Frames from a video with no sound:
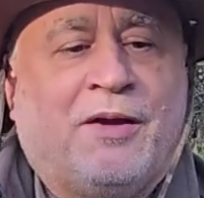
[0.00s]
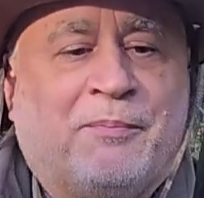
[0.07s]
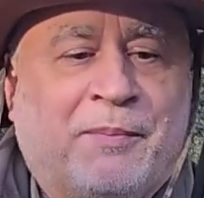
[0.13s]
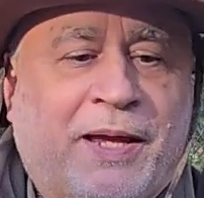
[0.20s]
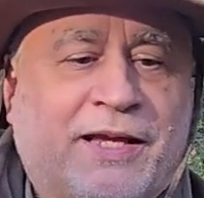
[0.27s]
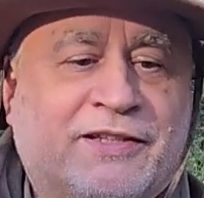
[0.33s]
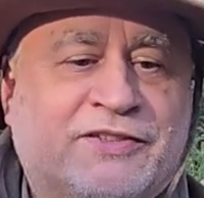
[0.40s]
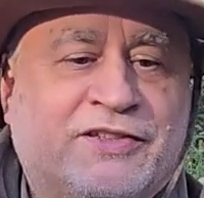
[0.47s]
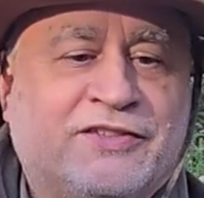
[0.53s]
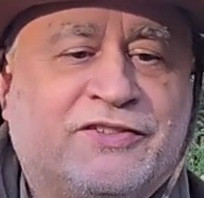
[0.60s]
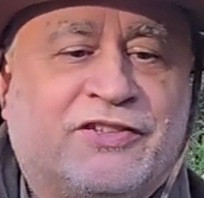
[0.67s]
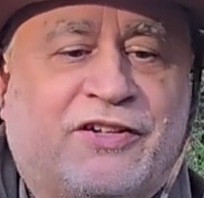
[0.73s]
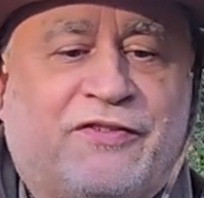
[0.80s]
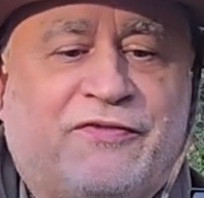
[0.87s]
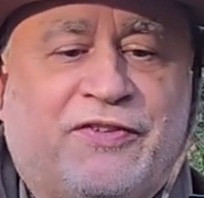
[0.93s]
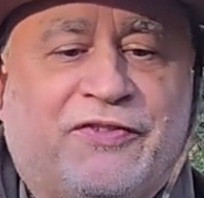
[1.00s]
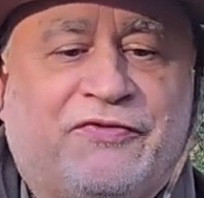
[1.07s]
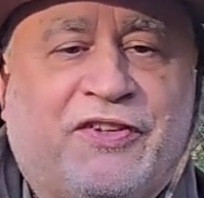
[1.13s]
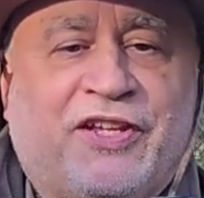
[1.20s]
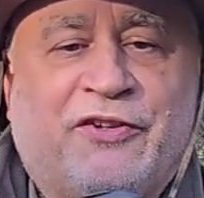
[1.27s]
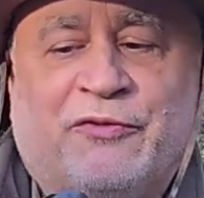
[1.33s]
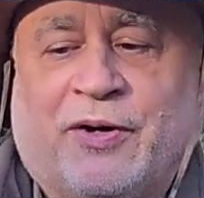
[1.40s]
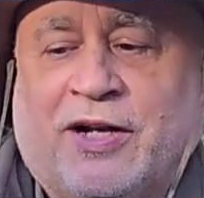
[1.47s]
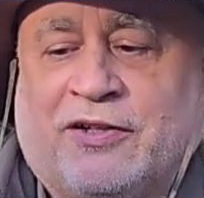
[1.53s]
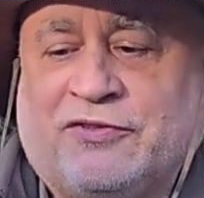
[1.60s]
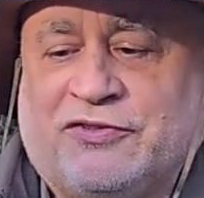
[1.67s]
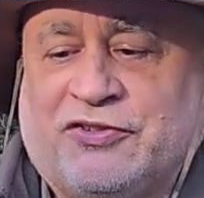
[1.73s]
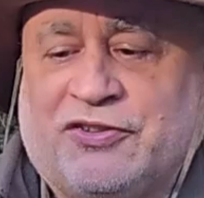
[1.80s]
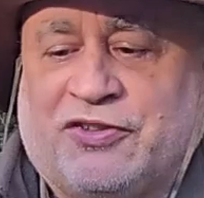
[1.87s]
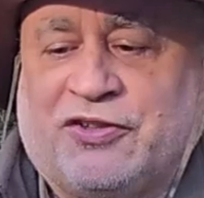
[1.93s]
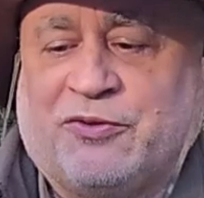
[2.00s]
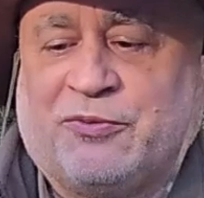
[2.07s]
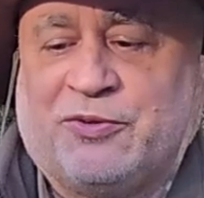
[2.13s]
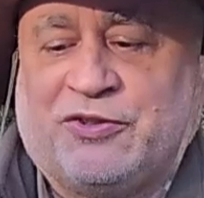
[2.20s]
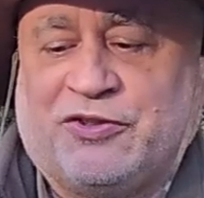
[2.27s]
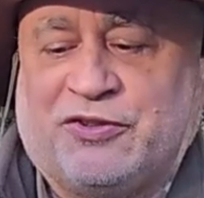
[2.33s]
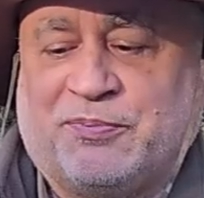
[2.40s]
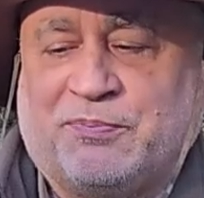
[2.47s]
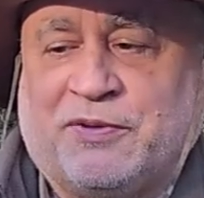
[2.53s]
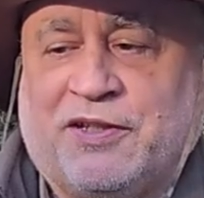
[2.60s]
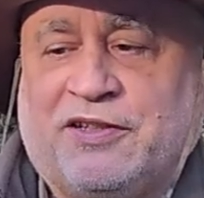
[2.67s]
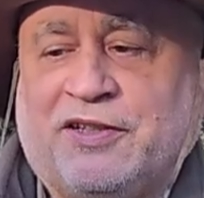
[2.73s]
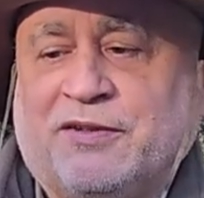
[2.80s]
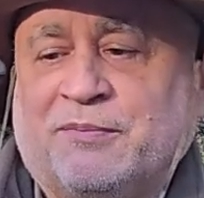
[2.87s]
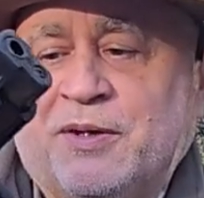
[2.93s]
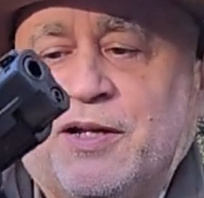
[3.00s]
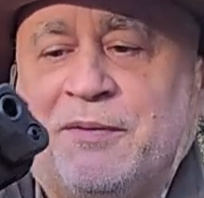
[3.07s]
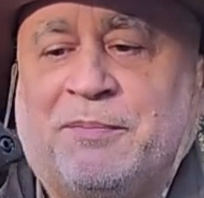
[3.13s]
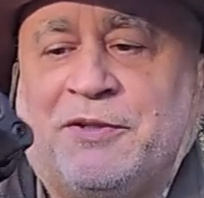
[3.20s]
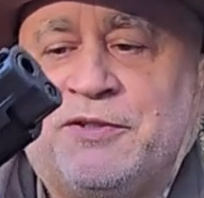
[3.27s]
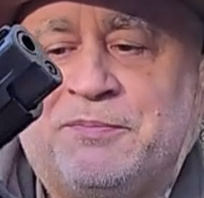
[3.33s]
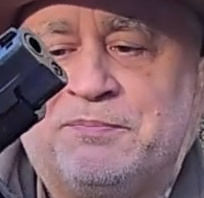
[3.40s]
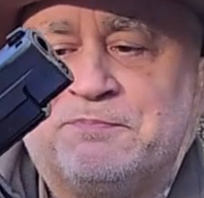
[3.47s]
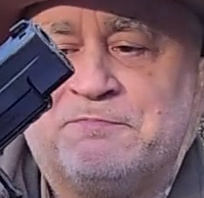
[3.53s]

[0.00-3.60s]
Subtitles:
Magazines are 15 rounds, which is plenty in my opinion.